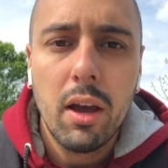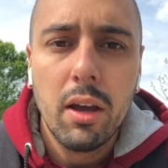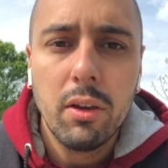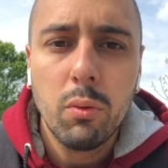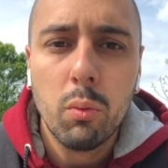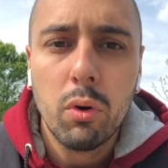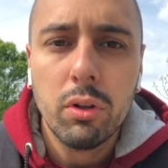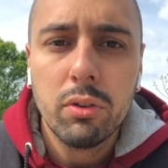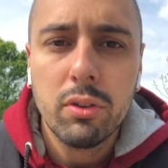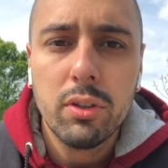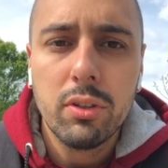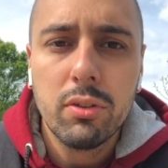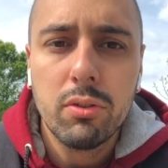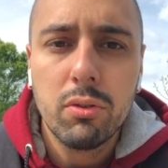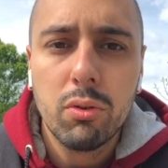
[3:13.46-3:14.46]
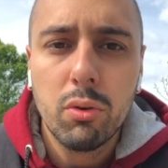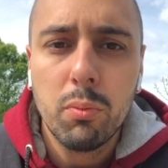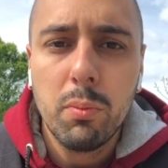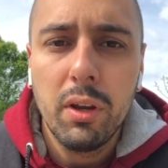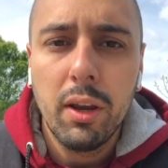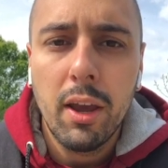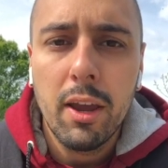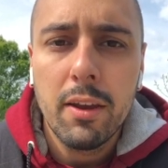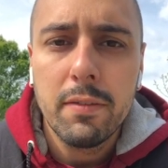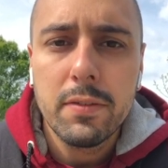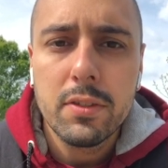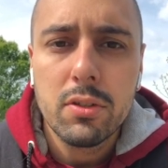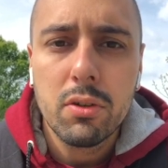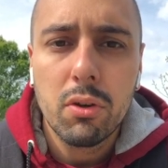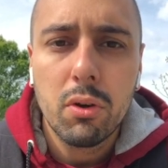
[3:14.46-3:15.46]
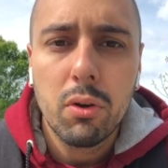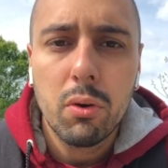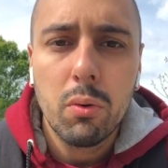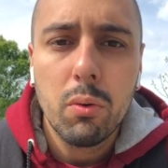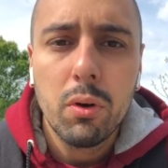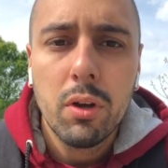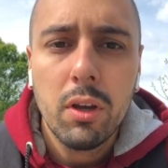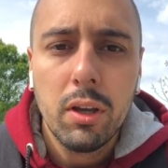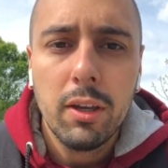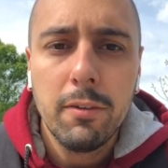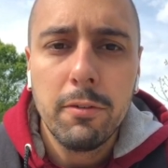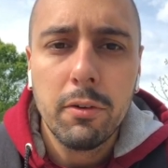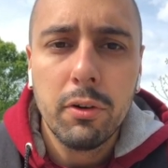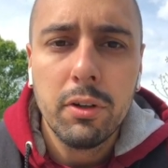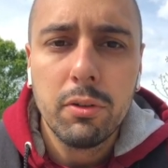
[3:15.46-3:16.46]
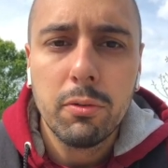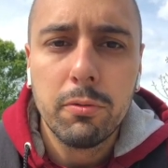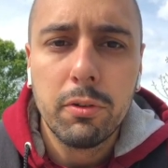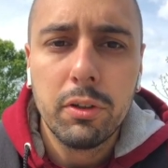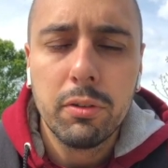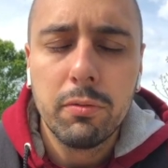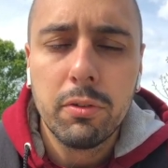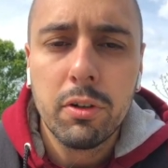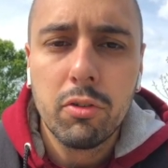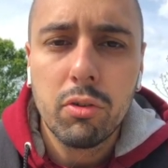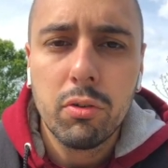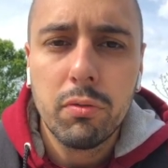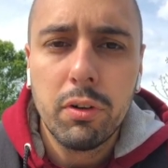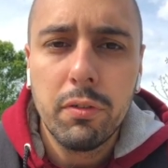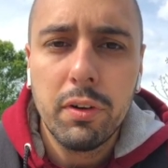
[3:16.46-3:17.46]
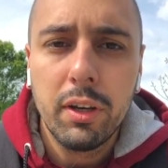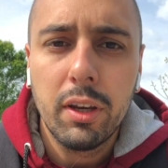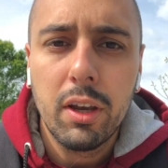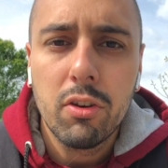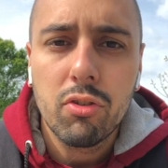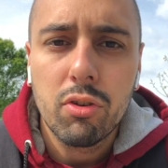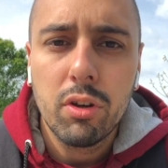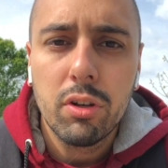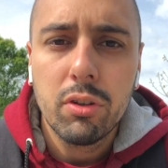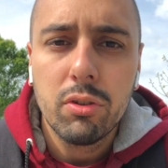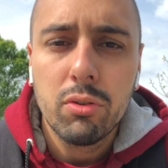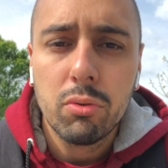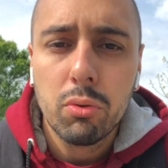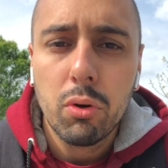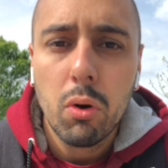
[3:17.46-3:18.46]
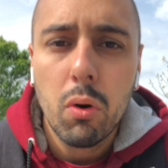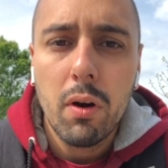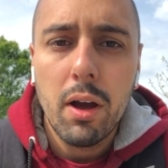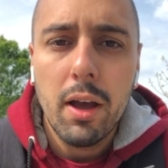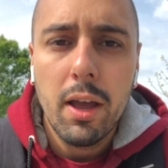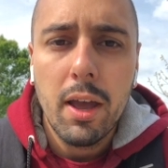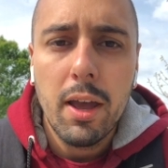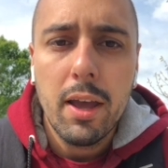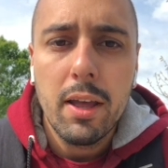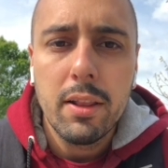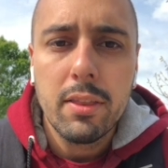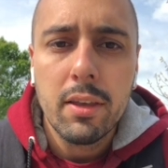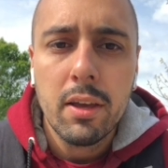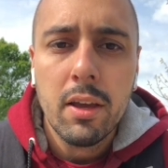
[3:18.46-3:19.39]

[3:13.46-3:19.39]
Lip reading: you want it to behave. So if you're into functional verification, do go ahead